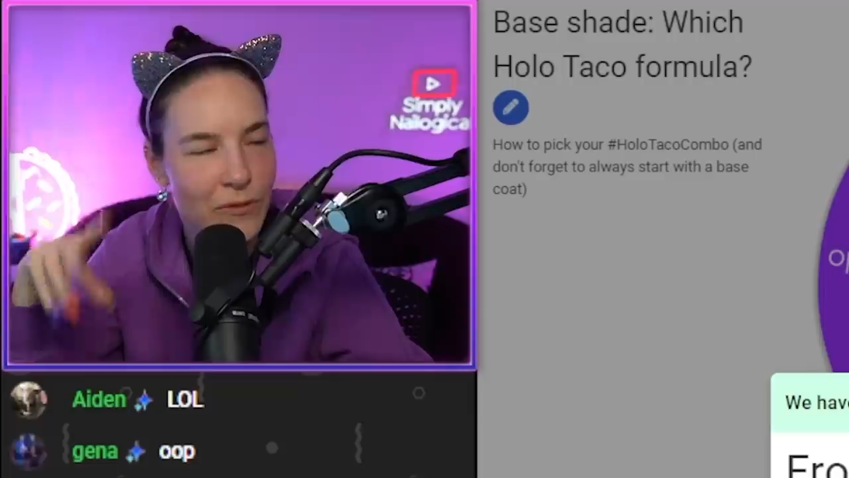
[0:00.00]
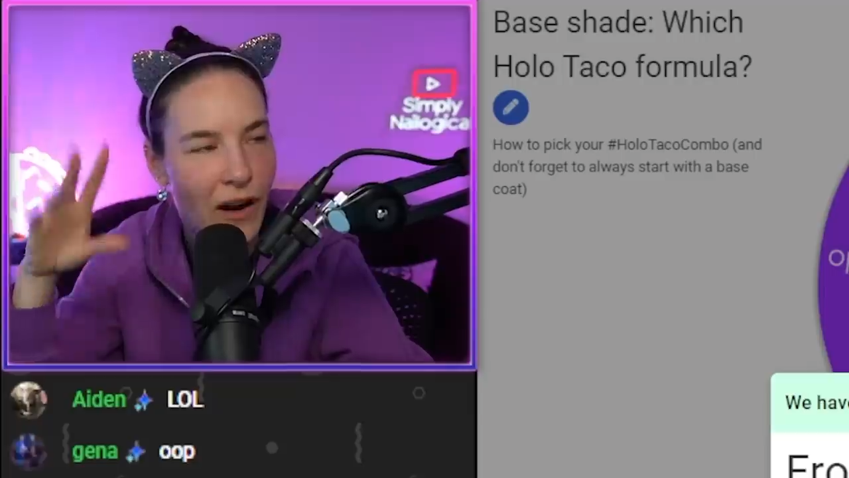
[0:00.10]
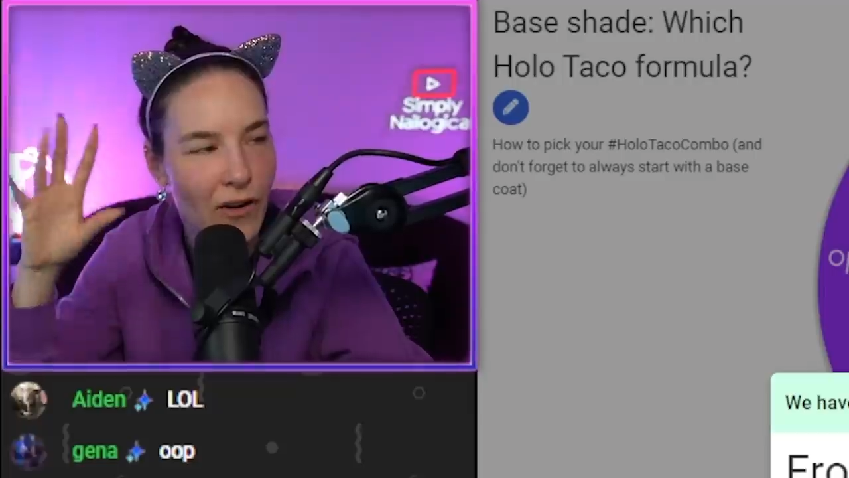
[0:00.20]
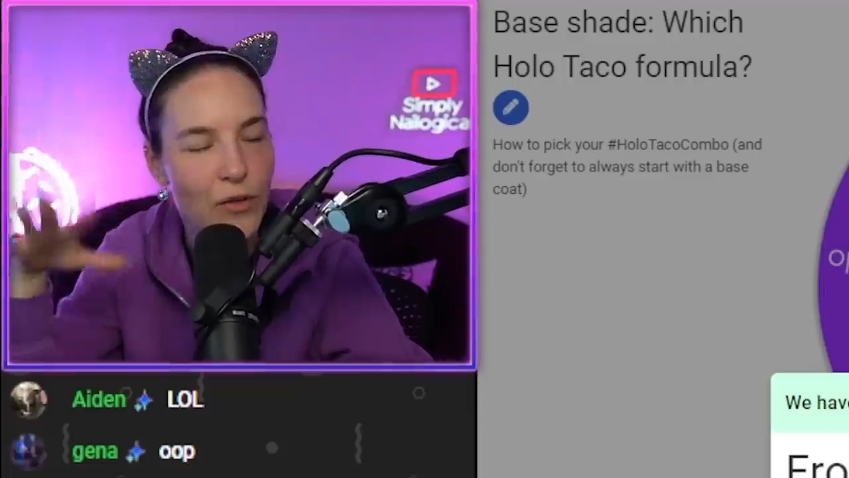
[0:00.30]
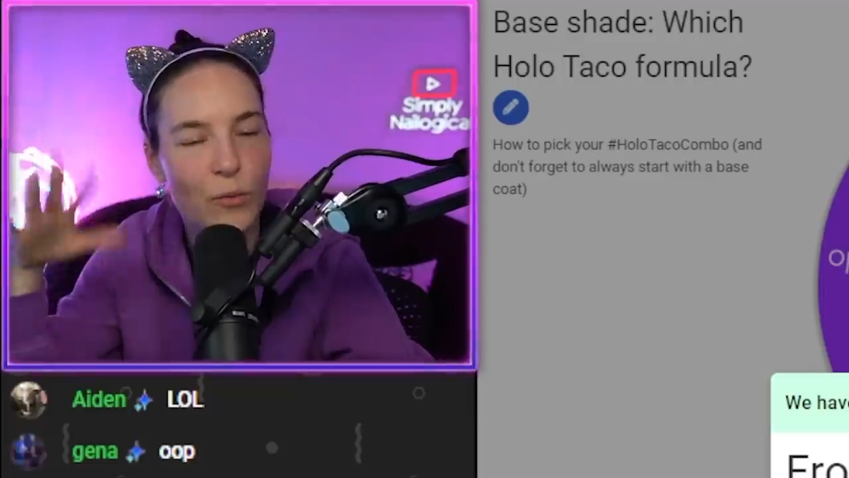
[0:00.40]

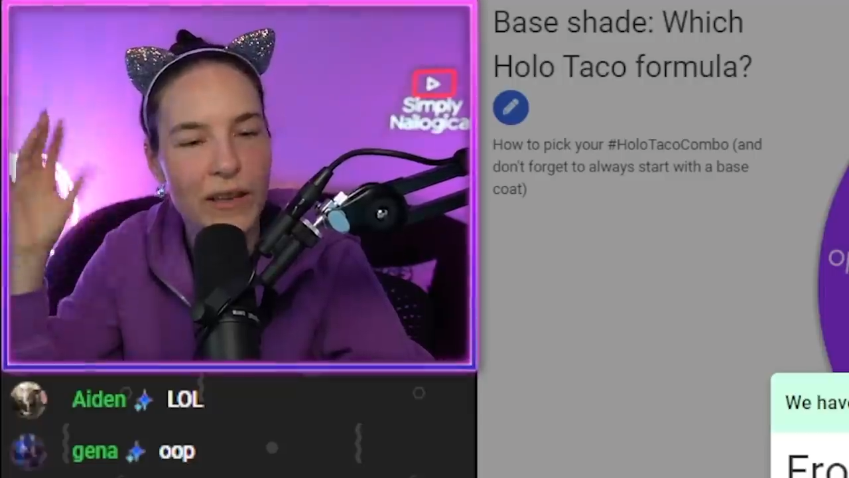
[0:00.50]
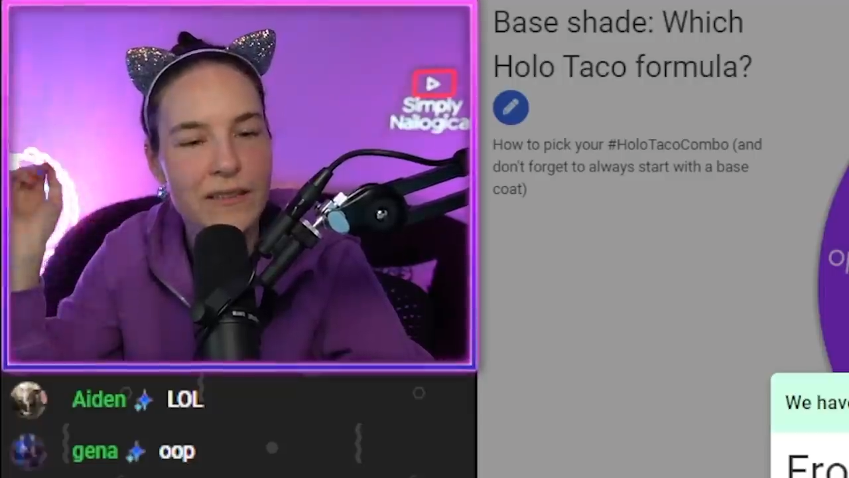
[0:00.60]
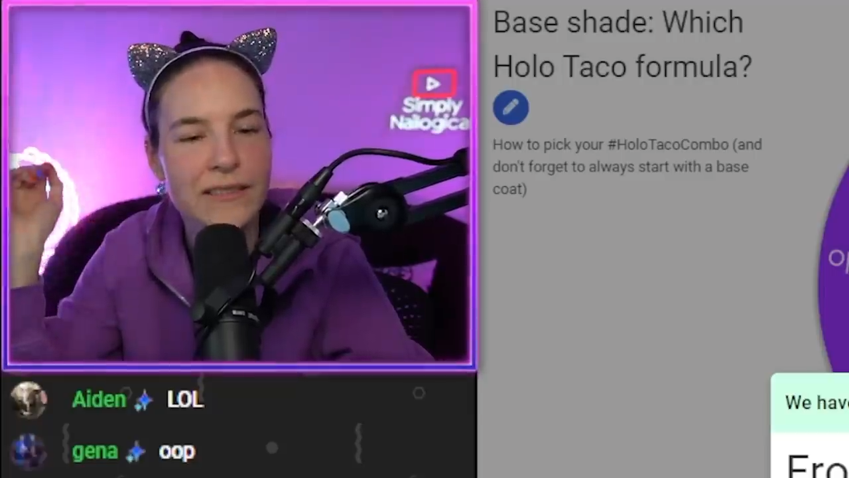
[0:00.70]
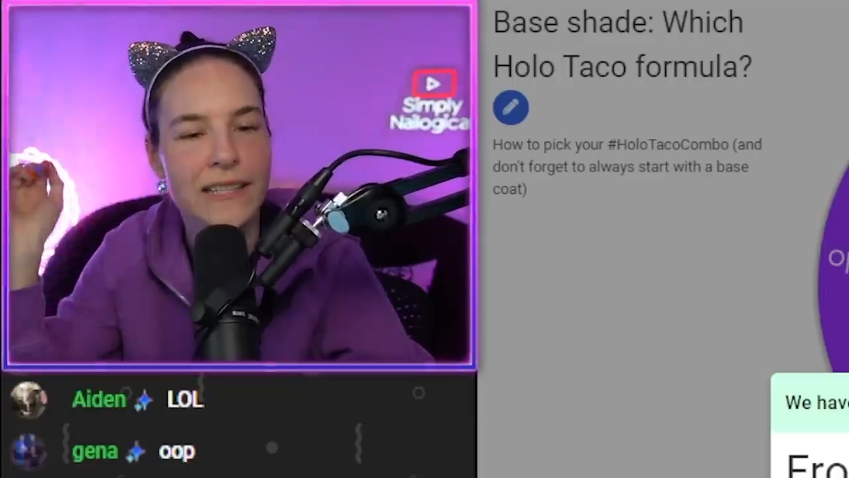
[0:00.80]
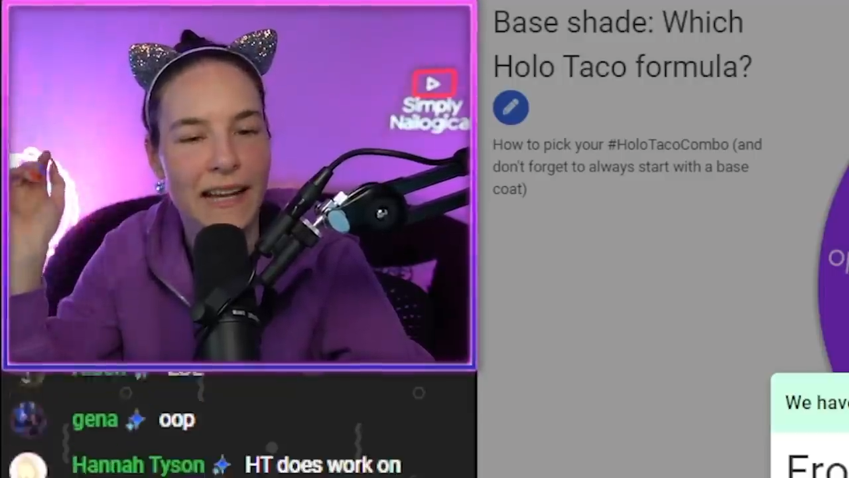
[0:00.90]
Are the
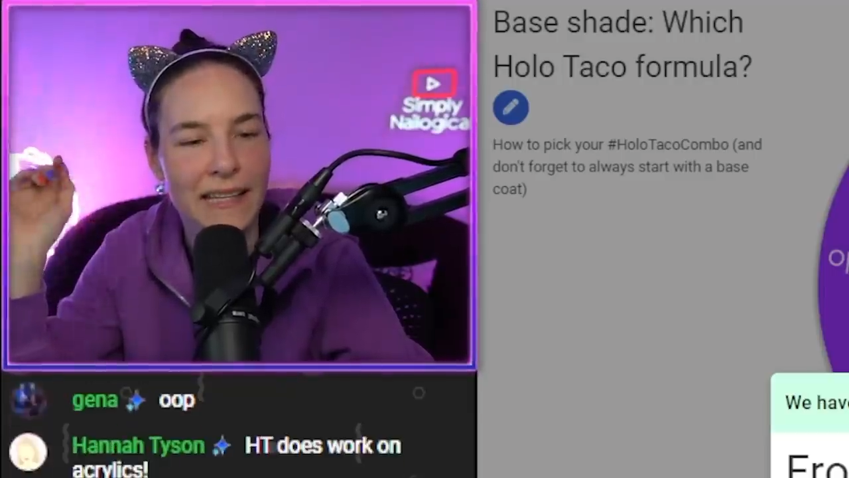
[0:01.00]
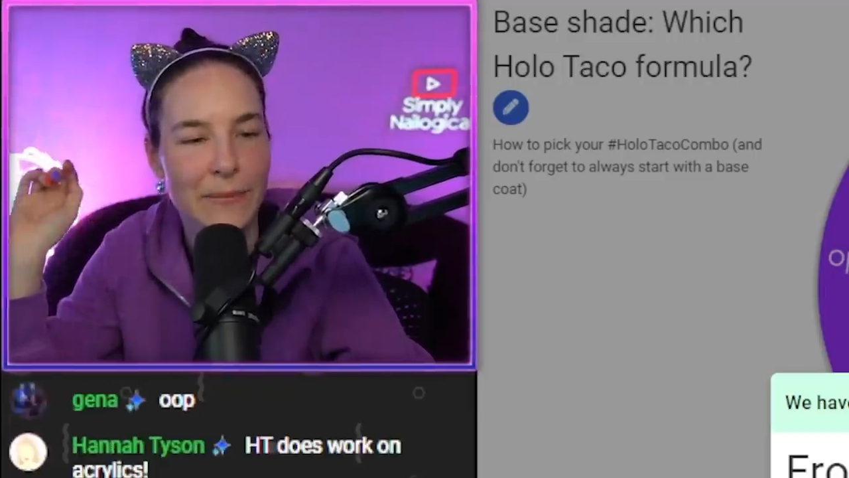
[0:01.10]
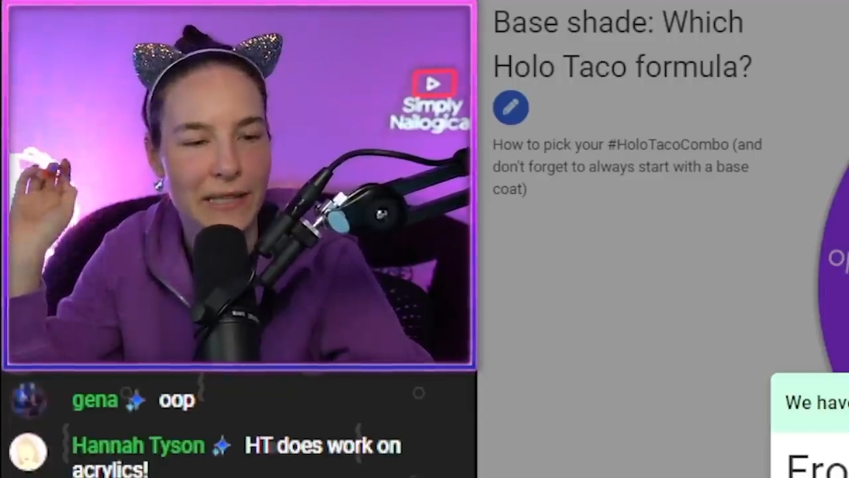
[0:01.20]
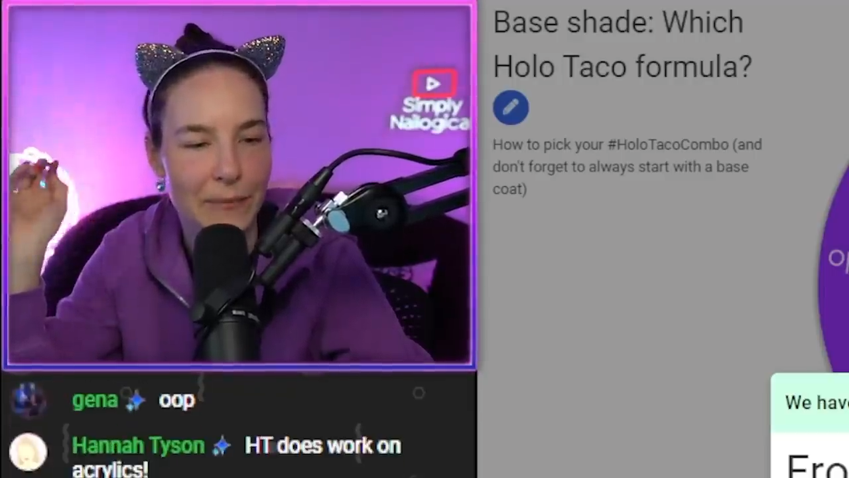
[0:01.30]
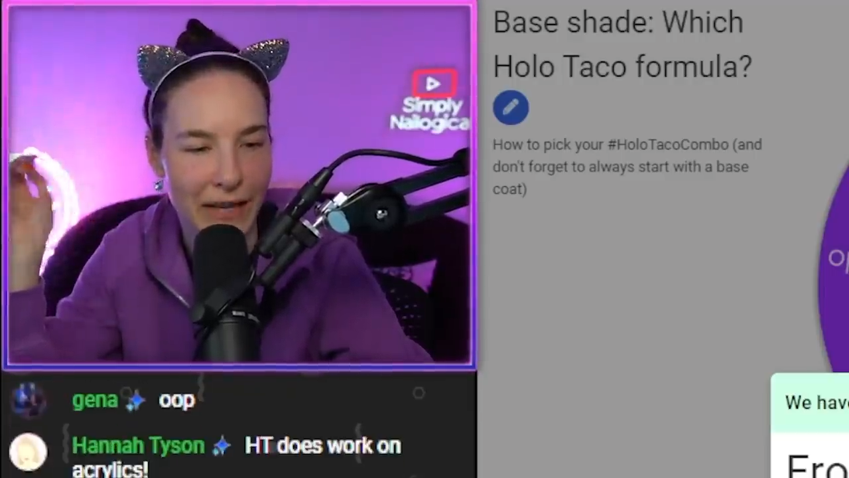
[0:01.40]
wheels telling me
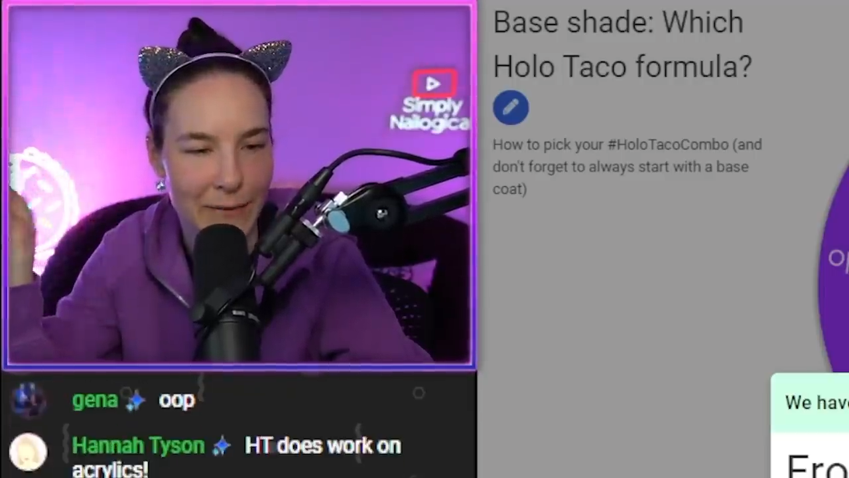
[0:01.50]
to make